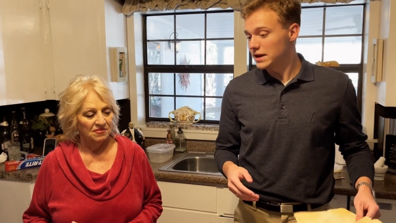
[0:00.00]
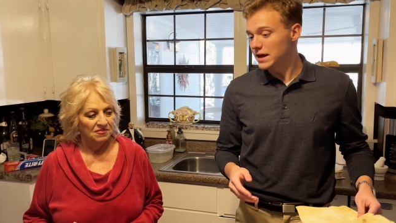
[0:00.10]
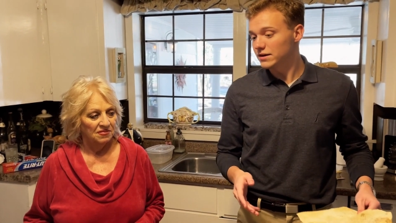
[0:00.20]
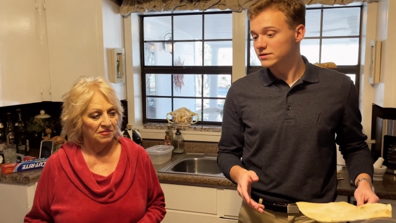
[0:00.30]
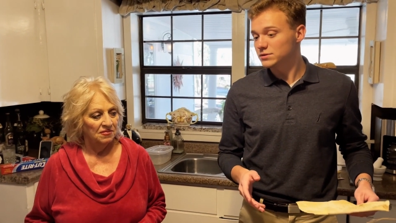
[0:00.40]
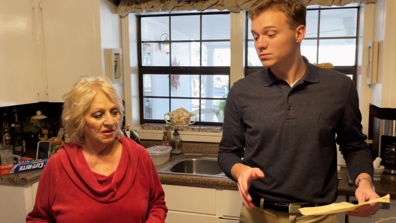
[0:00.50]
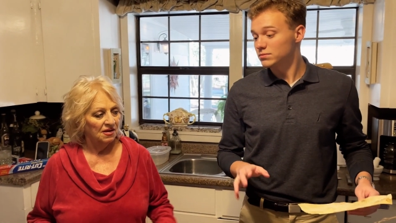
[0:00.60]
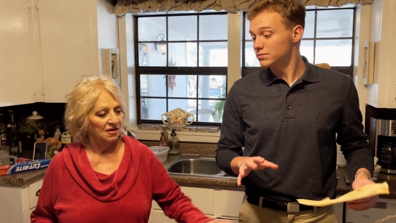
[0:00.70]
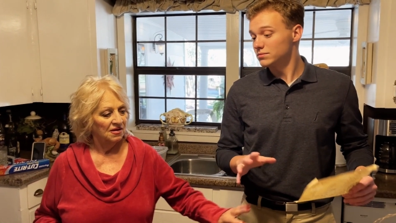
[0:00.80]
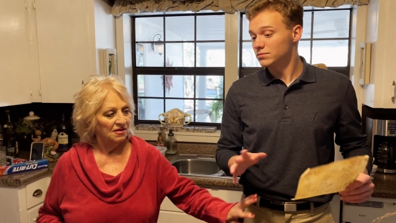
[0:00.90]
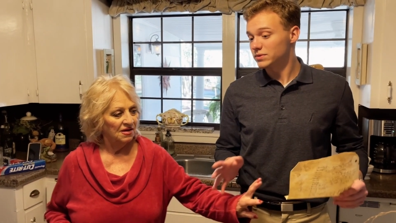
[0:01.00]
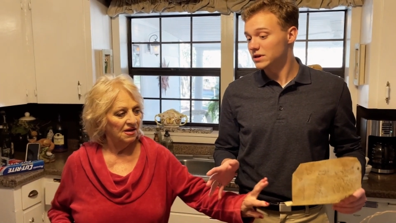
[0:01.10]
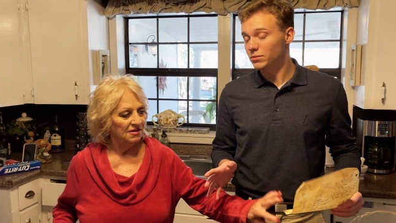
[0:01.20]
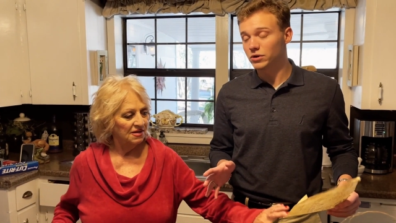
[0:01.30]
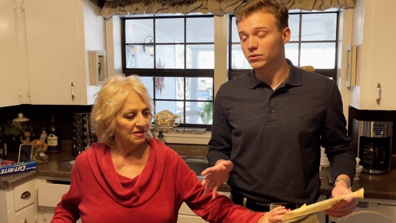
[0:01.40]
Speaker 1: Nana's
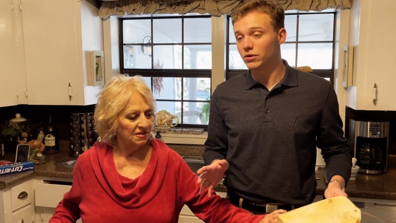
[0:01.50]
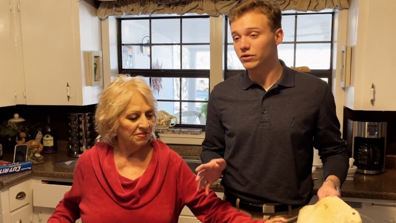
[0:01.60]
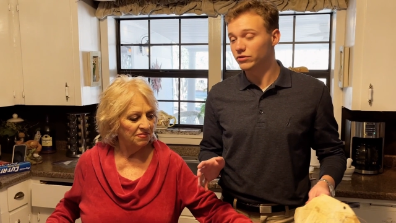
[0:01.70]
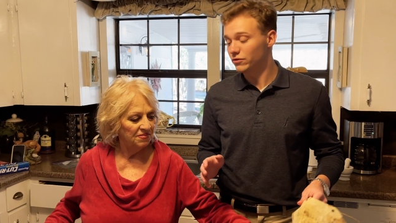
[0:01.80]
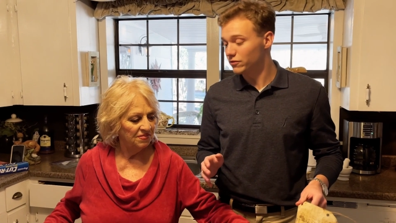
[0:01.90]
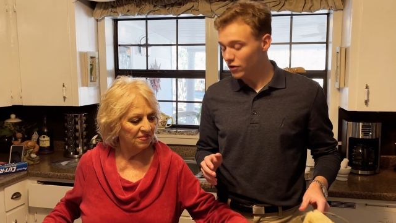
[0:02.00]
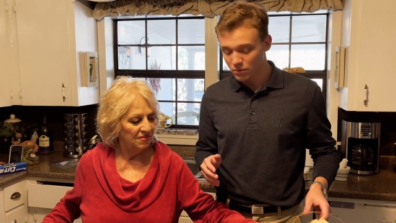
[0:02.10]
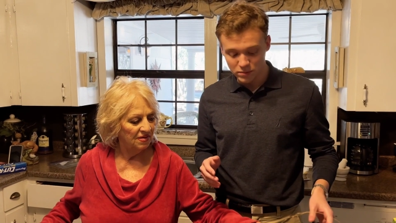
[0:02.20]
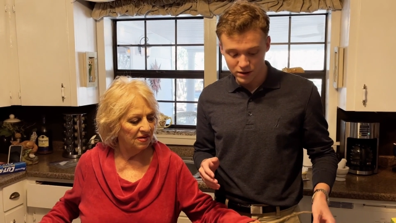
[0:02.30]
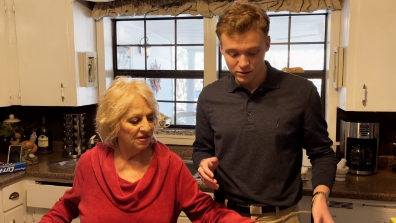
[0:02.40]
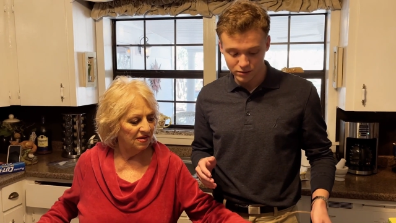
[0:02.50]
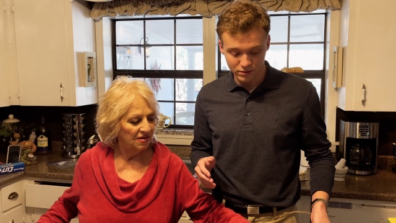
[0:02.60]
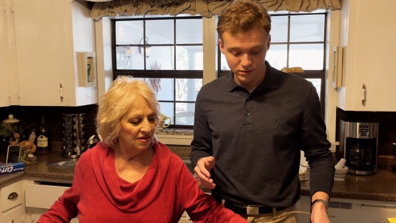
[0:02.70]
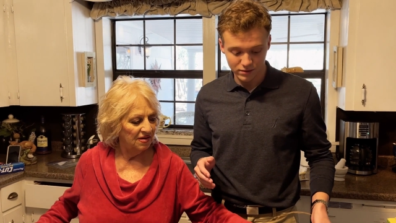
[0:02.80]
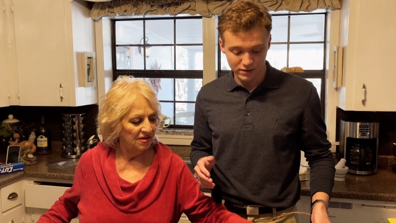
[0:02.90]
peanut butter balls are far better
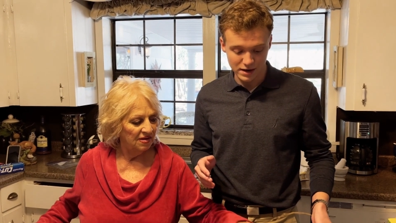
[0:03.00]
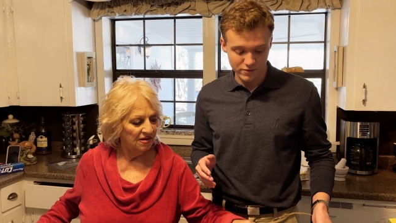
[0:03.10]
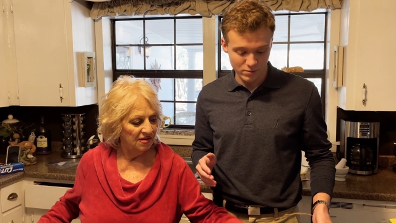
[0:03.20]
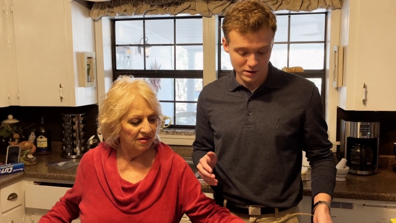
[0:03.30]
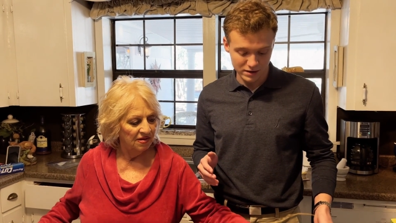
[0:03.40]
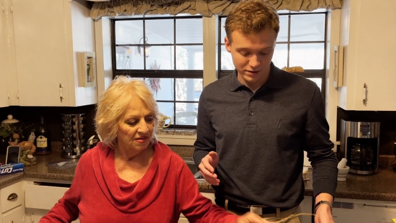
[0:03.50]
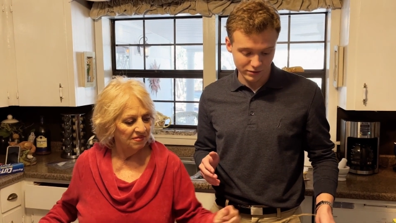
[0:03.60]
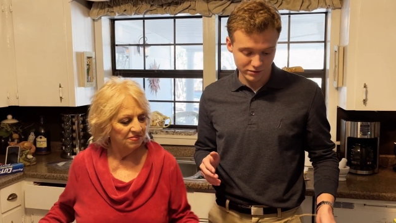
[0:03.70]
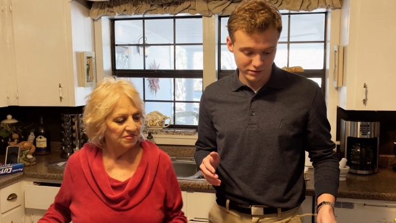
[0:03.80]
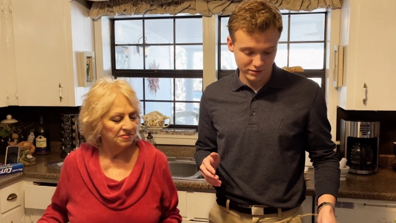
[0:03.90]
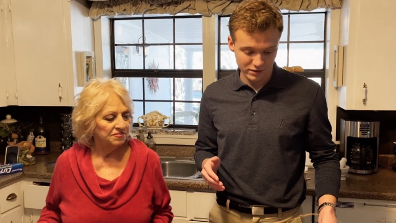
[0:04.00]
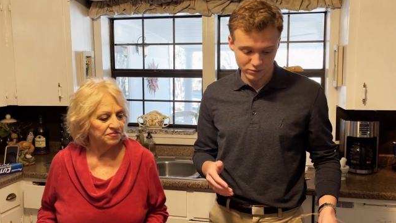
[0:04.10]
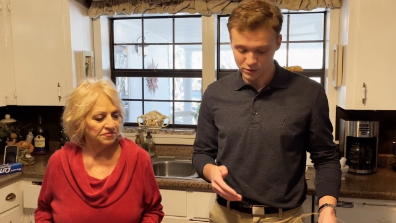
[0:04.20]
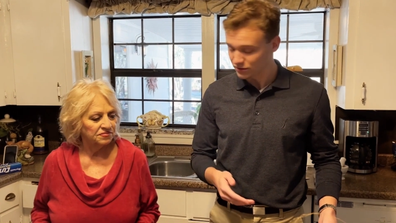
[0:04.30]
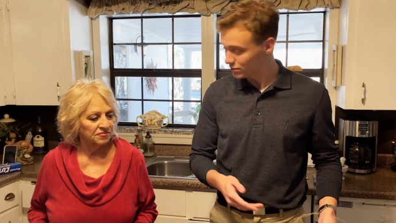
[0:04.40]
than everybody else's.
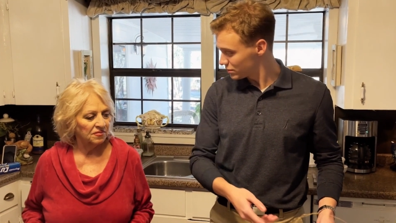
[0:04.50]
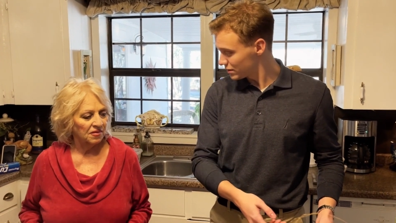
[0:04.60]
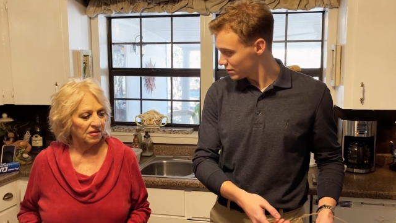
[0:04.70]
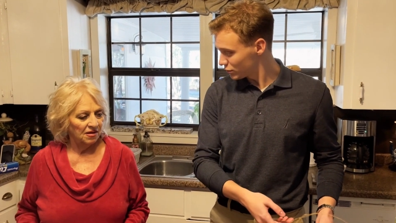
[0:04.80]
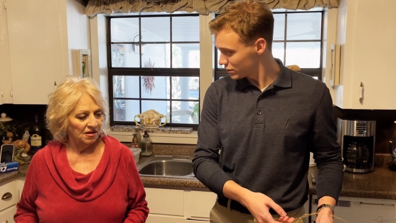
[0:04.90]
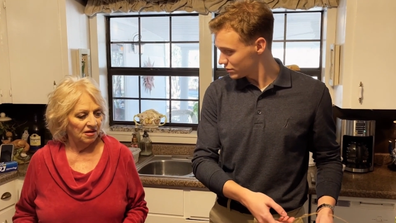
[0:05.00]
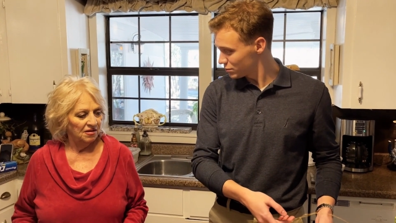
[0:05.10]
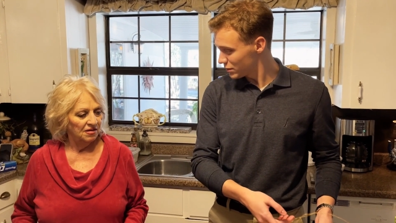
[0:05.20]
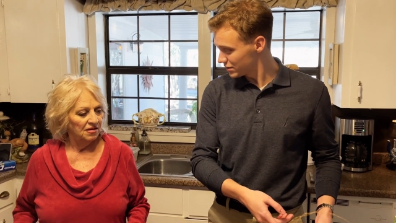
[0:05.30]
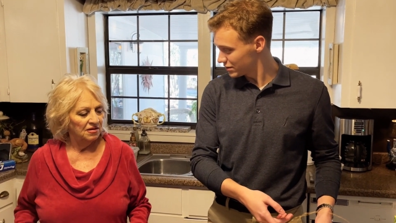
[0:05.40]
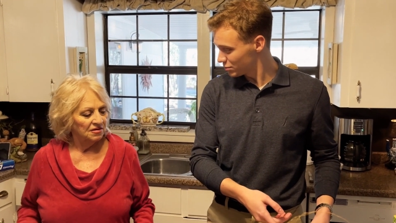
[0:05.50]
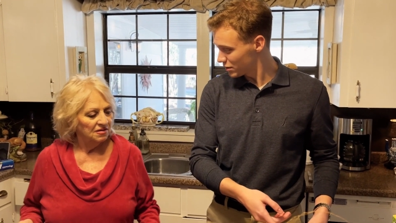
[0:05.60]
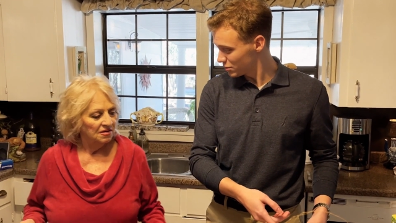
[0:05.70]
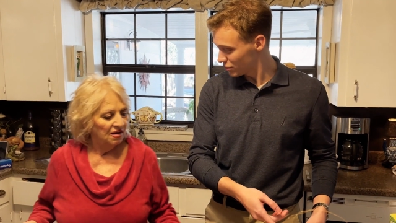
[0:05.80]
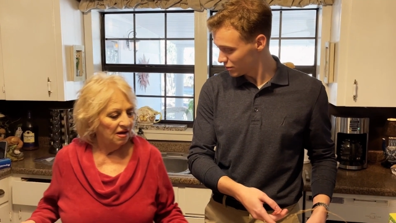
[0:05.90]
This recipe, when did you make this
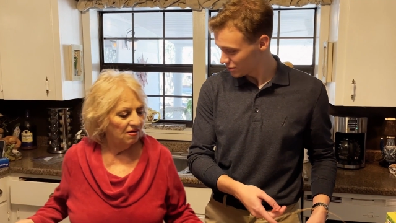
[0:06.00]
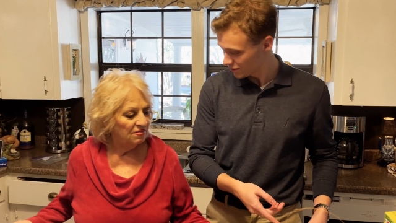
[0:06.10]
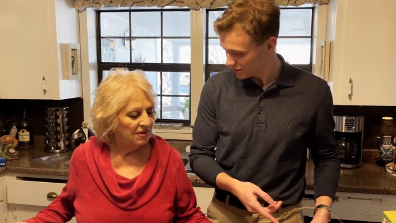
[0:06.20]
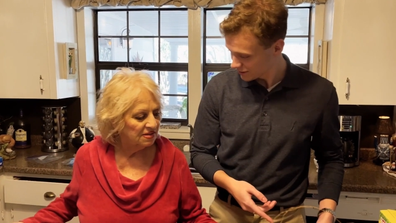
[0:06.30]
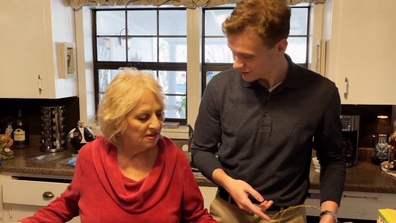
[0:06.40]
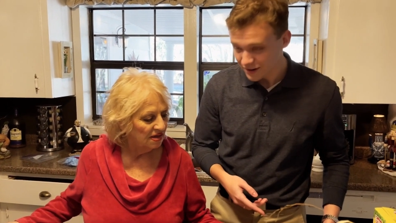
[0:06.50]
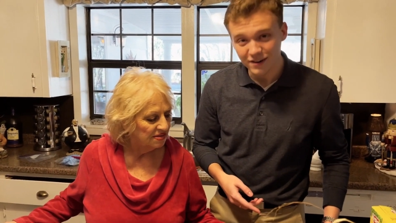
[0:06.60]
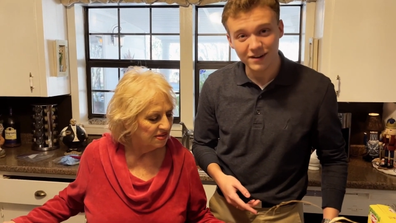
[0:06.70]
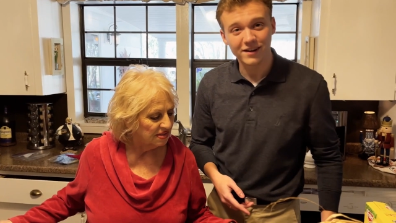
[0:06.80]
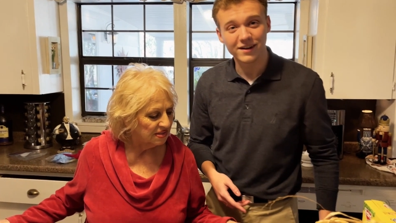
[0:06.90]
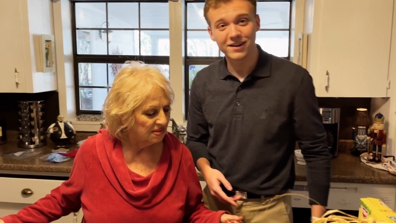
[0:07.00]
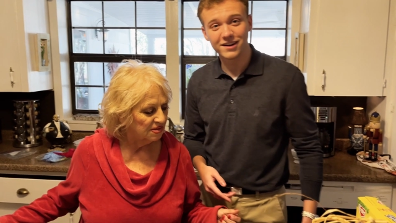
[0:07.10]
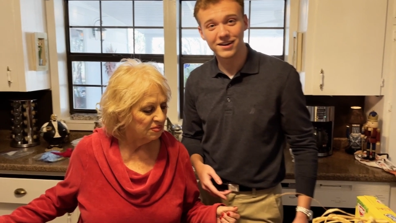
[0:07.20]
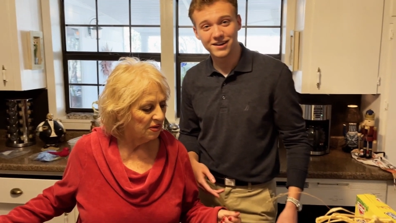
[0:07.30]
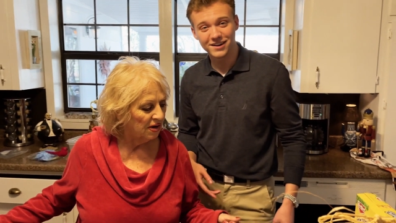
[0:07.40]
baker?
Speaker 2: Oh my God, this
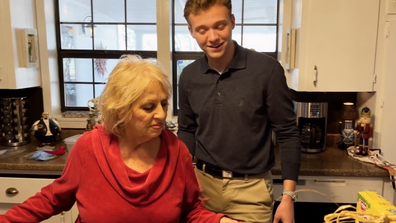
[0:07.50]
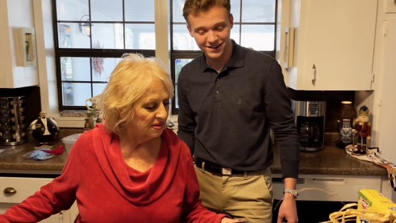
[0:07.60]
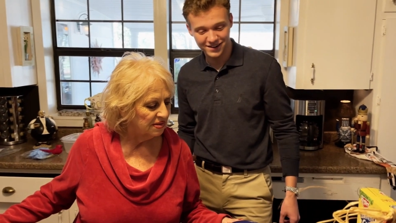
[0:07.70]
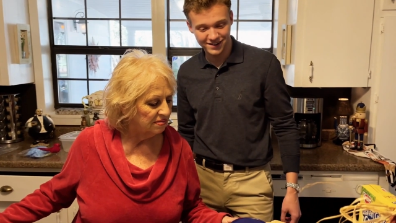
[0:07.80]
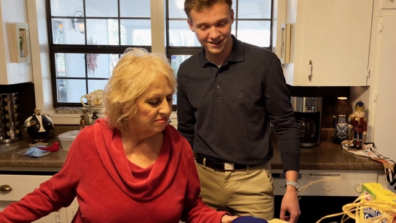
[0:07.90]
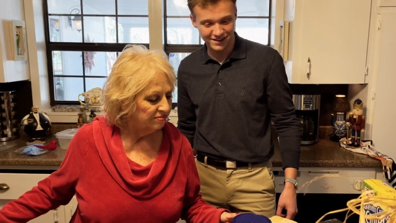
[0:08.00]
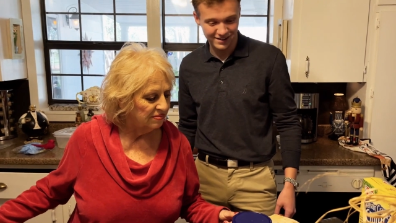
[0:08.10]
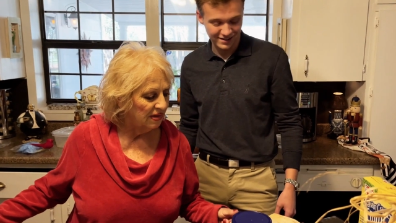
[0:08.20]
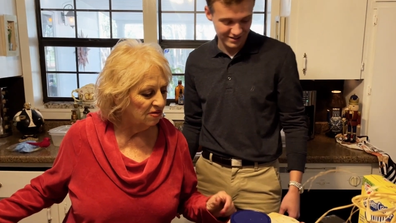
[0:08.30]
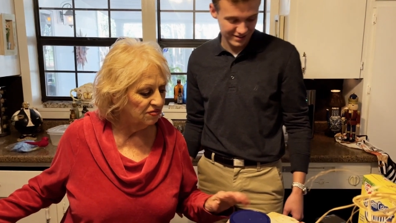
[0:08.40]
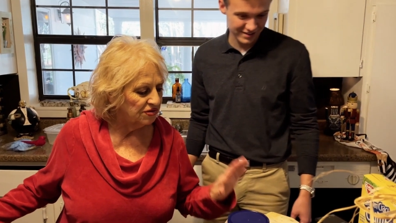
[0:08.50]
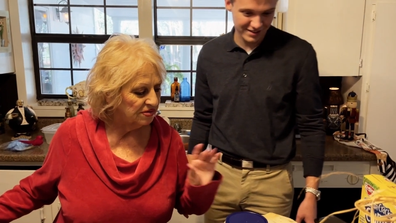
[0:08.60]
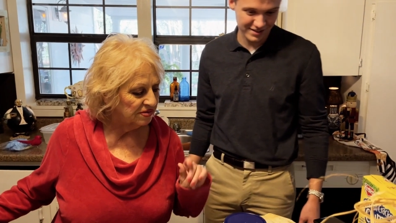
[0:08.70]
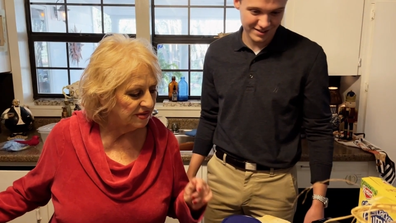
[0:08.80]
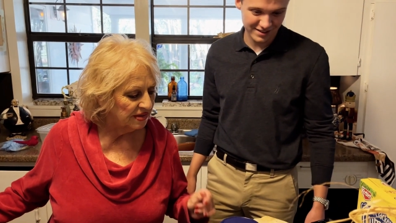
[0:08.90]
is probably
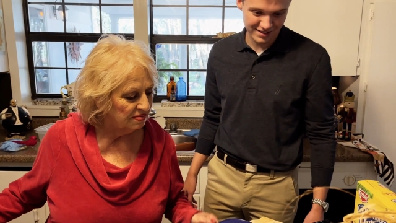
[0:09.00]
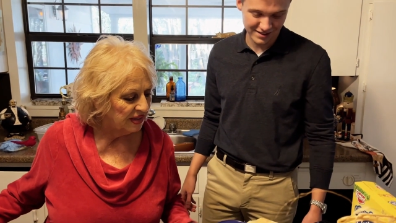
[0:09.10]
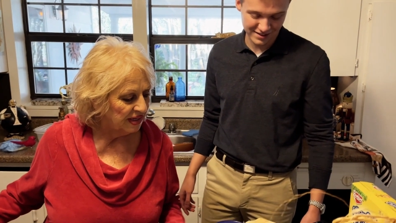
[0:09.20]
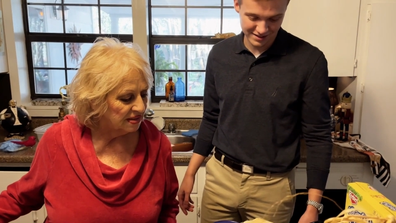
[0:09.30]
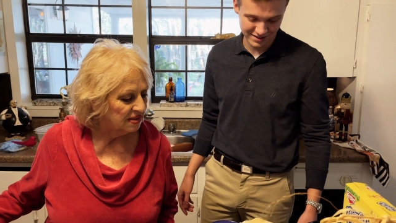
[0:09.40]
older than Becky.